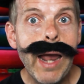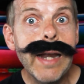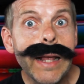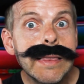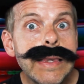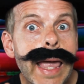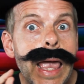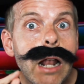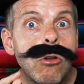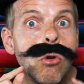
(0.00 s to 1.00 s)
And I
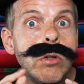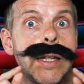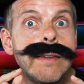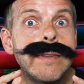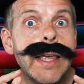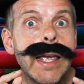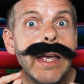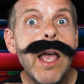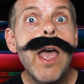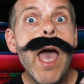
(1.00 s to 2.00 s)
tell you this
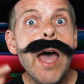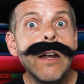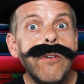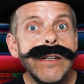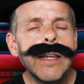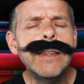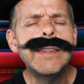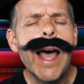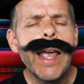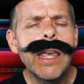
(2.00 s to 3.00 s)
thing out of a
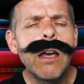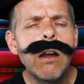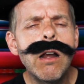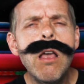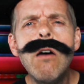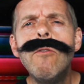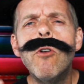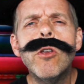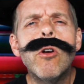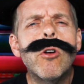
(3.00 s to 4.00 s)
desire
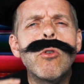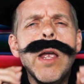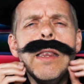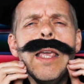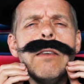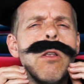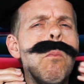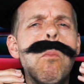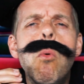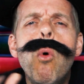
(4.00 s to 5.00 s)
for your greatest
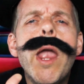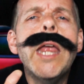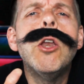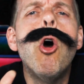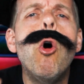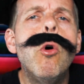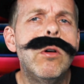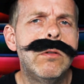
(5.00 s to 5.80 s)
bueno.